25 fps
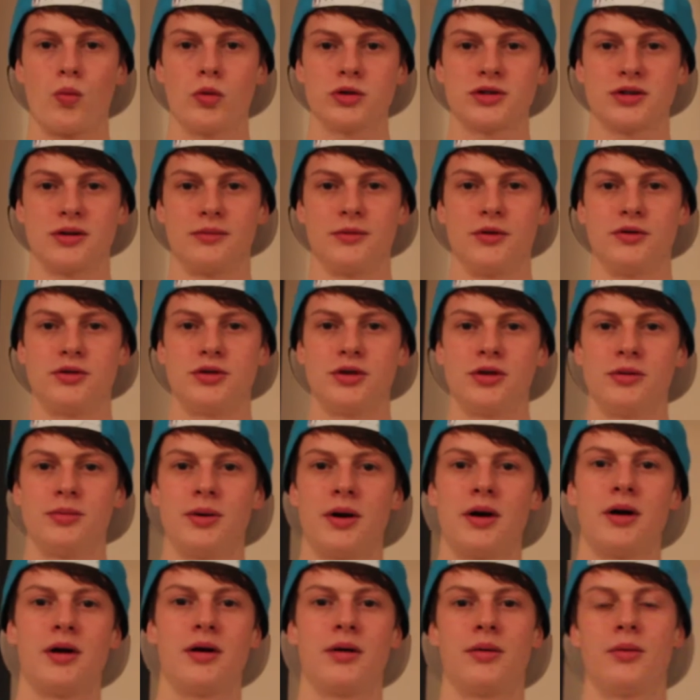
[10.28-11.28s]
up YouTube? I
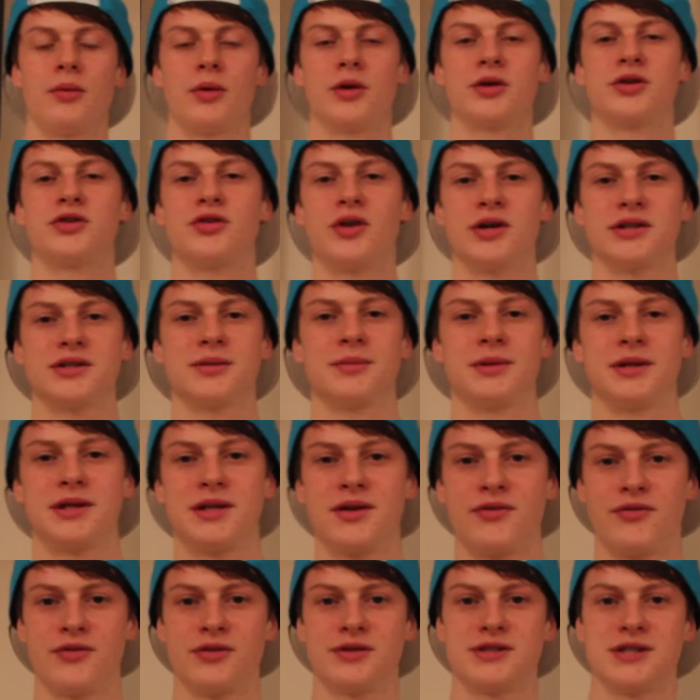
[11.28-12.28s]
wanted to try something
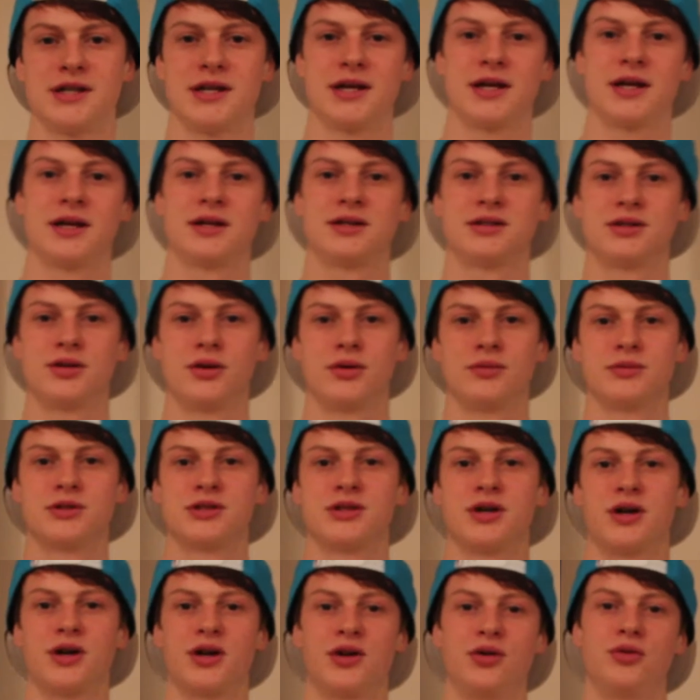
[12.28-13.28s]
different today, so I'm
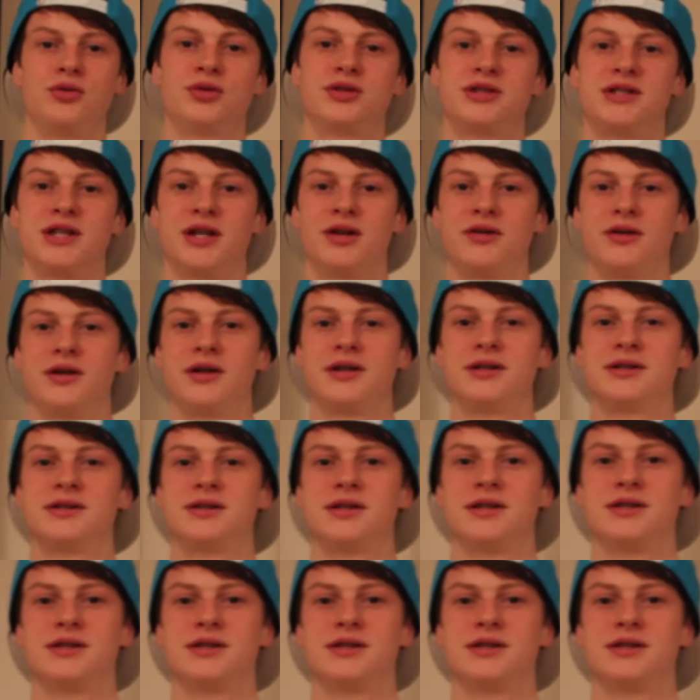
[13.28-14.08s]
starting a new series.